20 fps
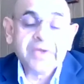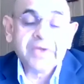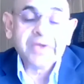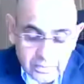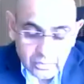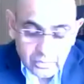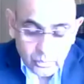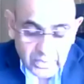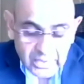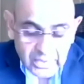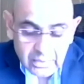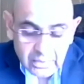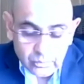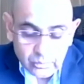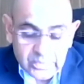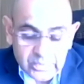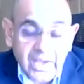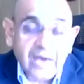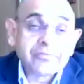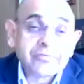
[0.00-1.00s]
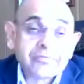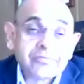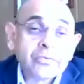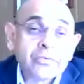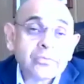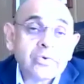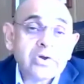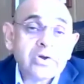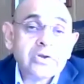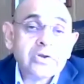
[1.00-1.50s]
Well, we have to
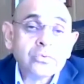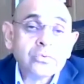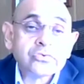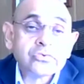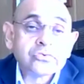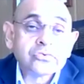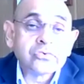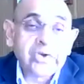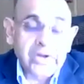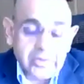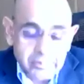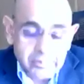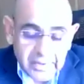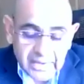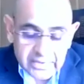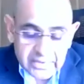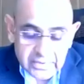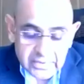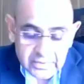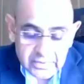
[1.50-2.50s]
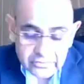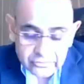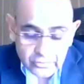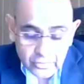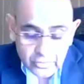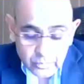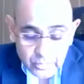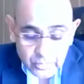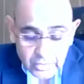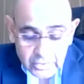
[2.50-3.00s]
reduce trade barriers or
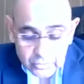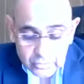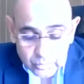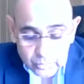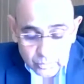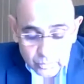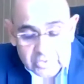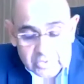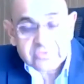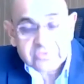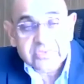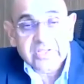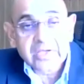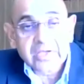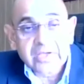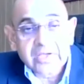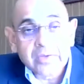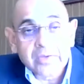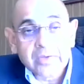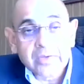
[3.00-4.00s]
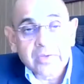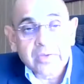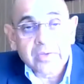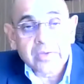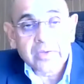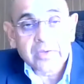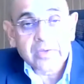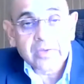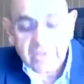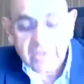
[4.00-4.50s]
work towards them,
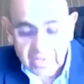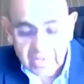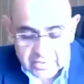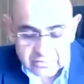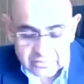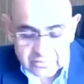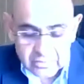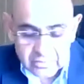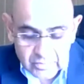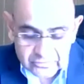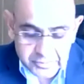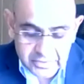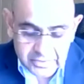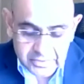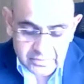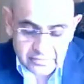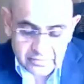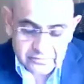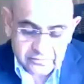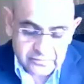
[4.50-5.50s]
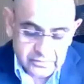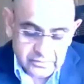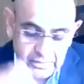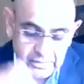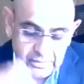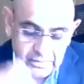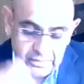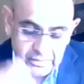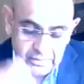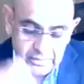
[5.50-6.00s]
encourage investments,
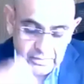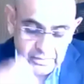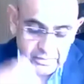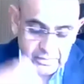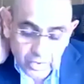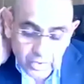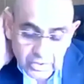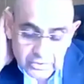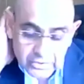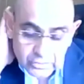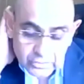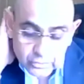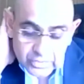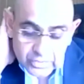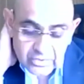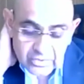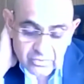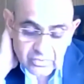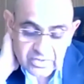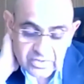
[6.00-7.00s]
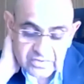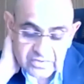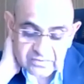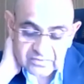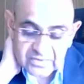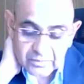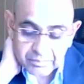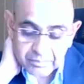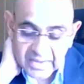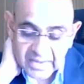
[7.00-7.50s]
work to increase
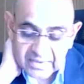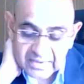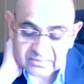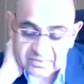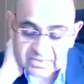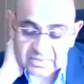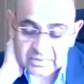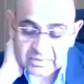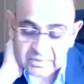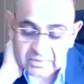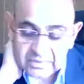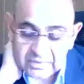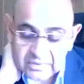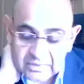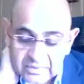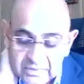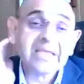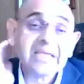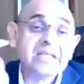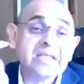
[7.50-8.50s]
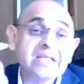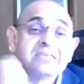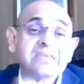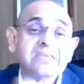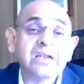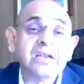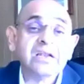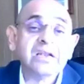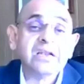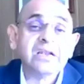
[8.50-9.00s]
capacity building and
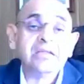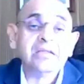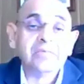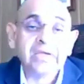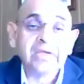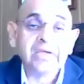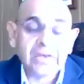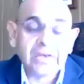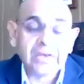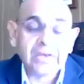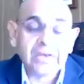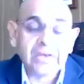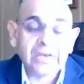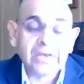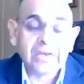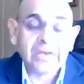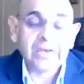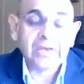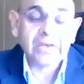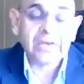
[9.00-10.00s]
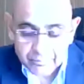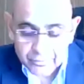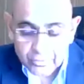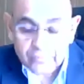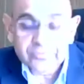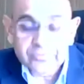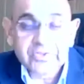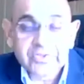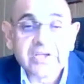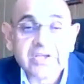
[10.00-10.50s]
skill development,
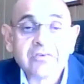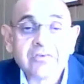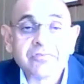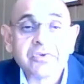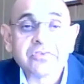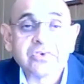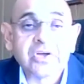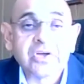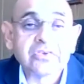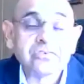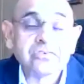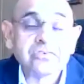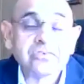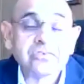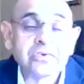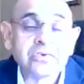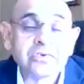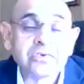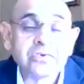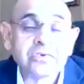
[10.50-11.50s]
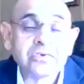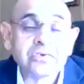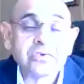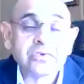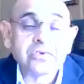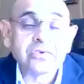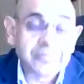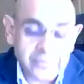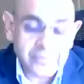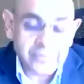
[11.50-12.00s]
improve the infrastructure or have
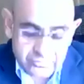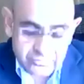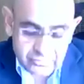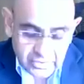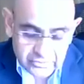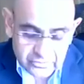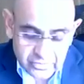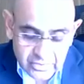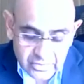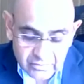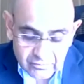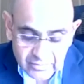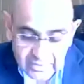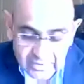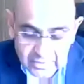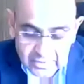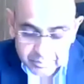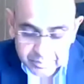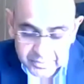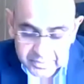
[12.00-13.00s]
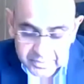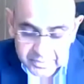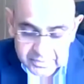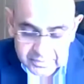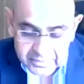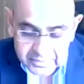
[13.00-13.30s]
infrastructure development,